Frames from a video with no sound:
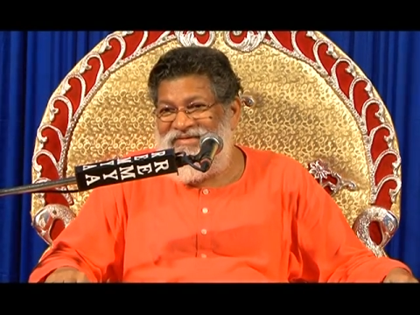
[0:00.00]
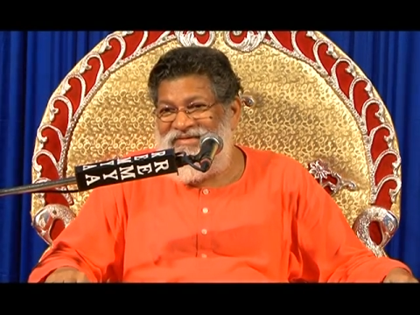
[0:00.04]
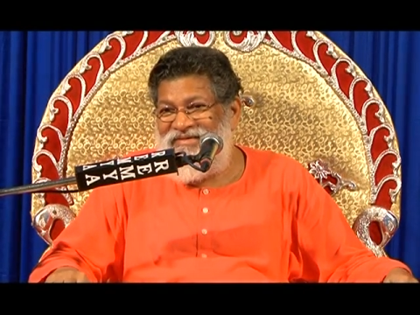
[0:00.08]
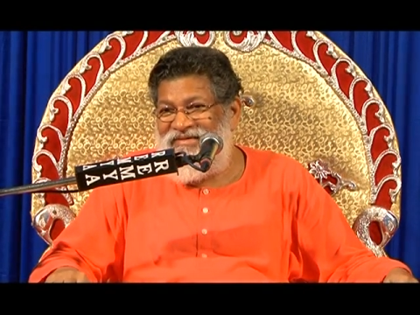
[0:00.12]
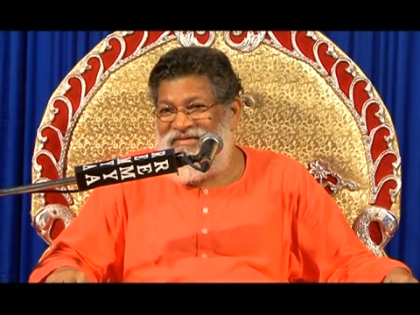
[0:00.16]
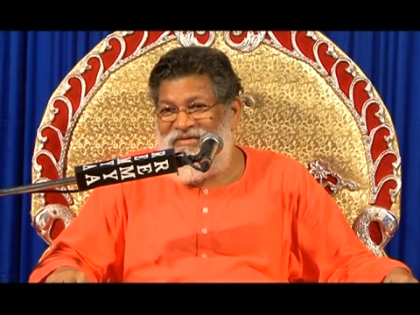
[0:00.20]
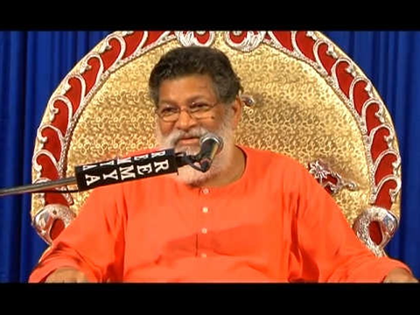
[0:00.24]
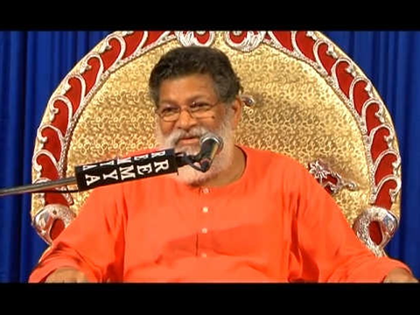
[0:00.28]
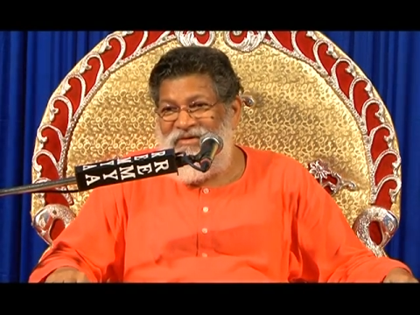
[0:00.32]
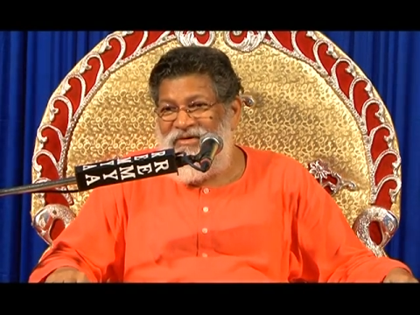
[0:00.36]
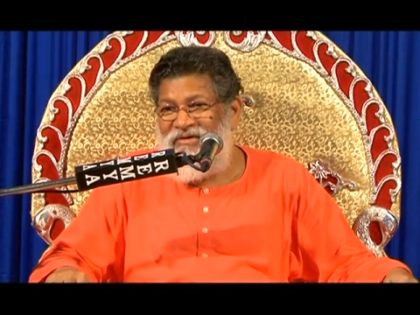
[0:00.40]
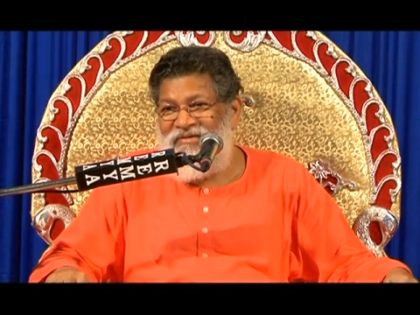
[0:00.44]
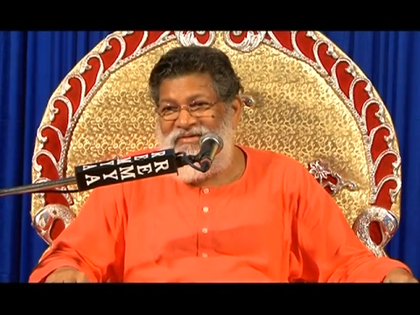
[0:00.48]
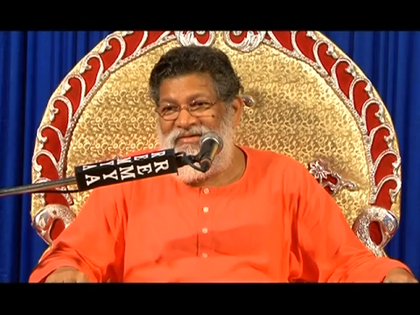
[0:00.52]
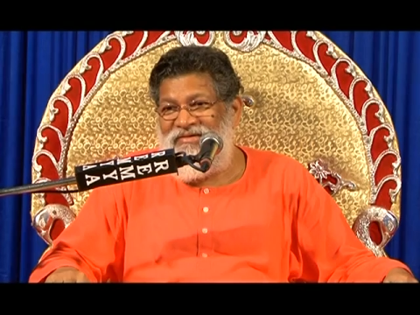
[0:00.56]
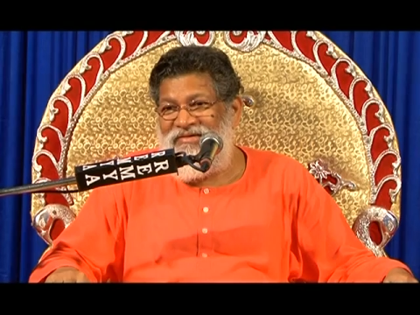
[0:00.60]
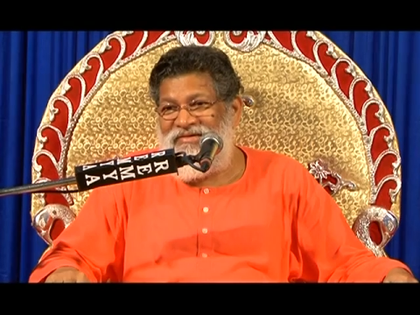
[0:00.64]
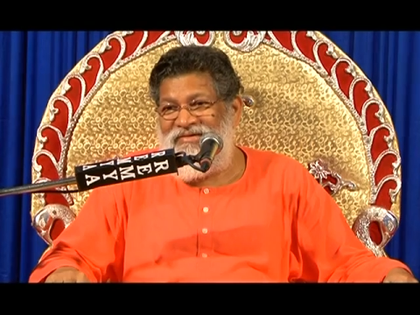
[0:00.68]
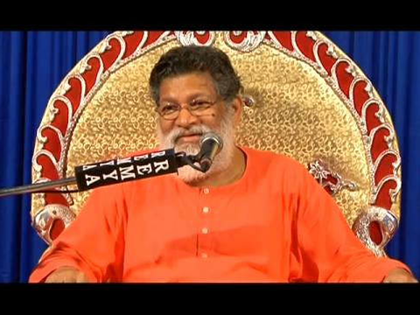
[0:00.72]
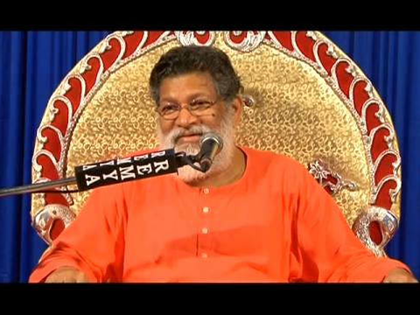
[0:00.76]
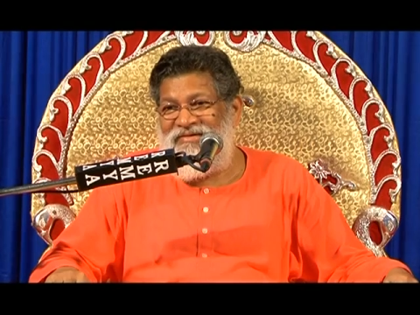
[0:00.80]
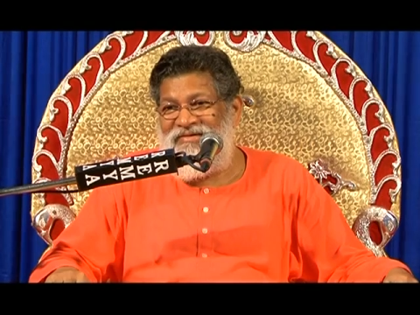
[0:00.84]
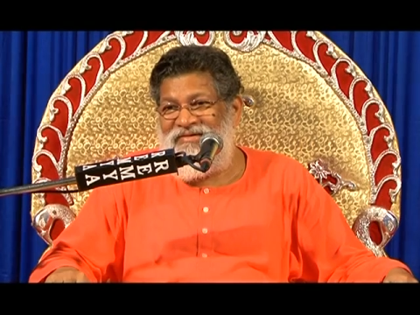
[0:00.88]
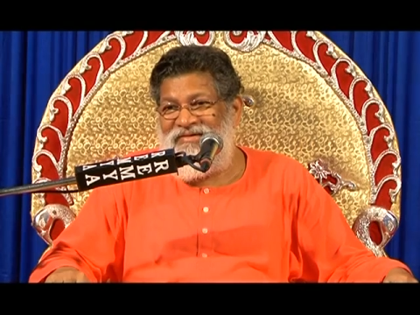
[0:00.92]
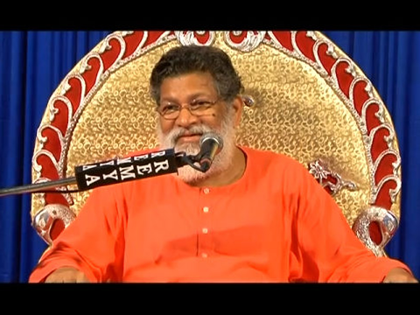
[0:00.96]
You don't.
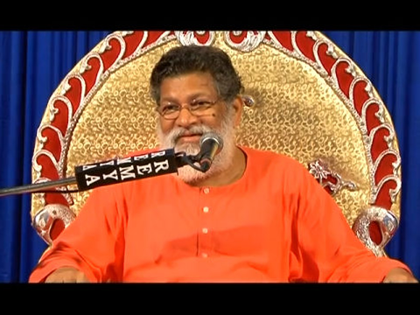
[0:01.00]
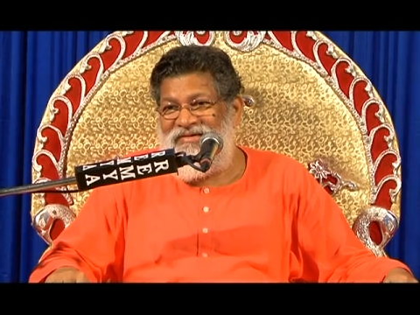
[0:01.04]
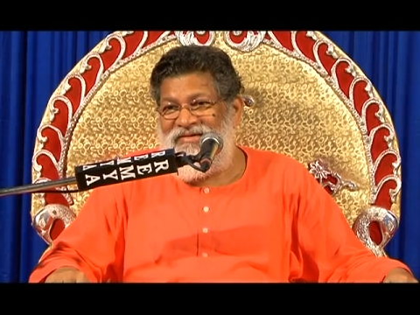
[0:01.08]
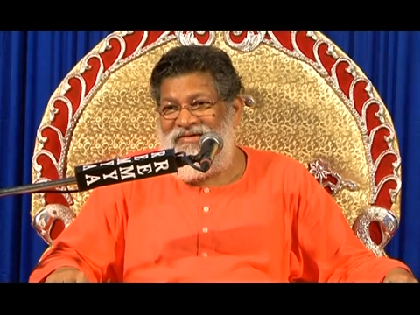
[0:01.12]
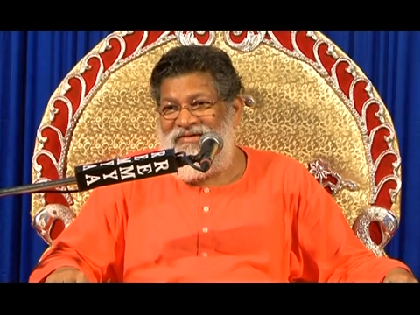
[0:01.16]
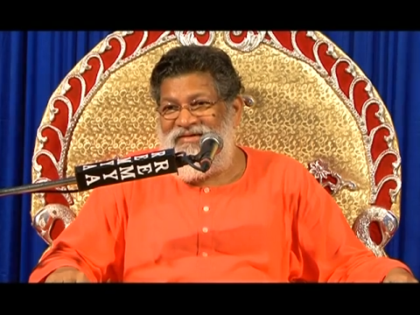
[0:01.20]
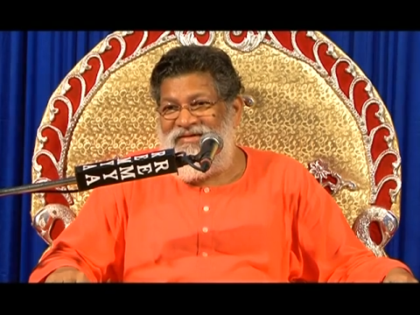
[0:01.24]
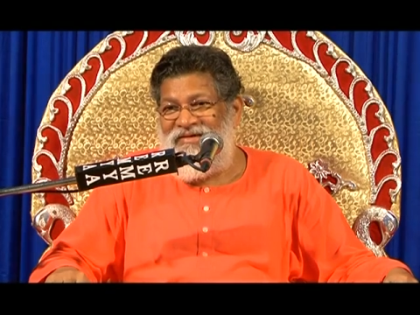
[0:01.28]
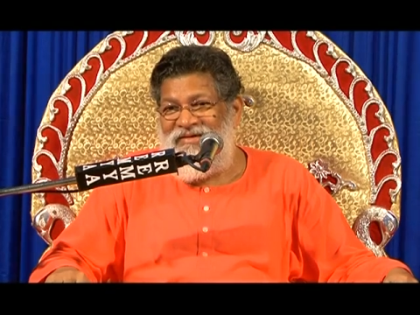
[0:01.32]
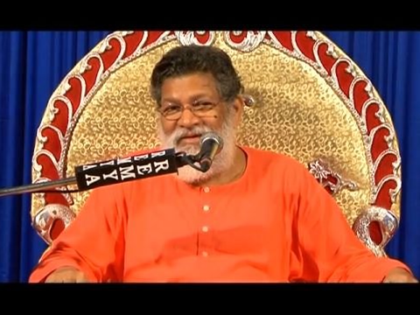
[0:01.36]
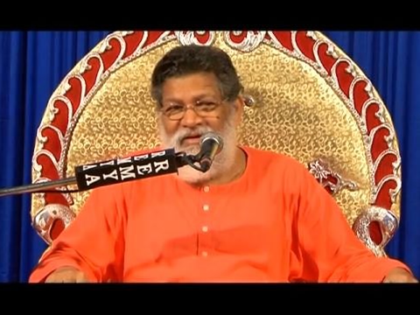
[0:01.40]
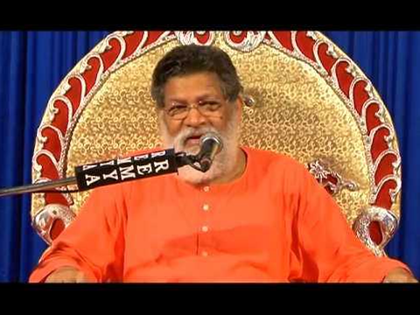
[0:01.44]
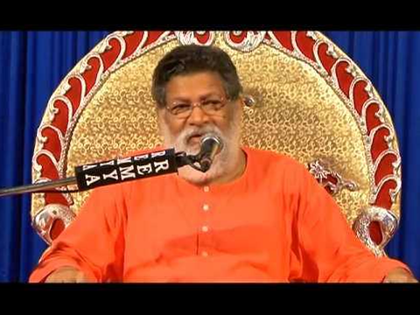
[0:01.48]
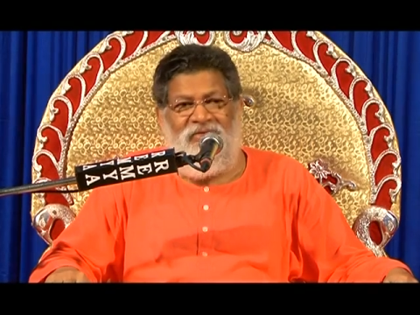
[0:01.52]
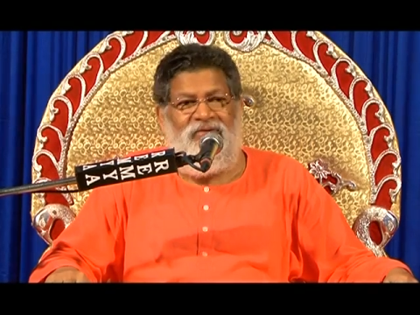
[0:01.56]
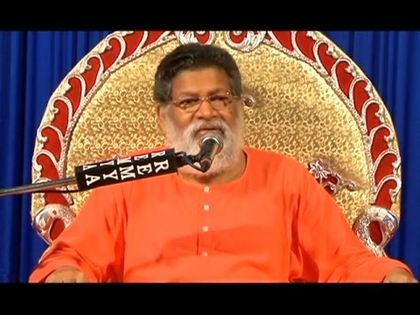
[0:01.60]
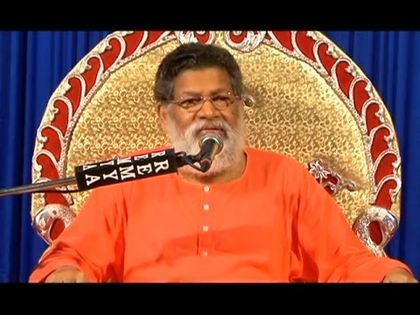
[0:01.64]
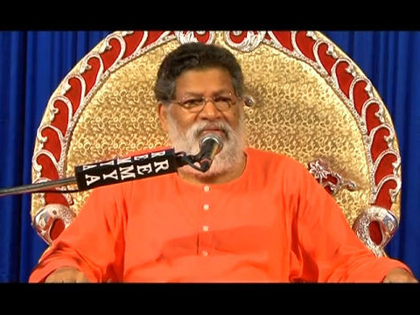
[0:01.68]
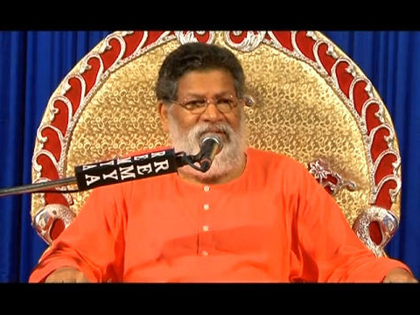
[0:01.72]
You have to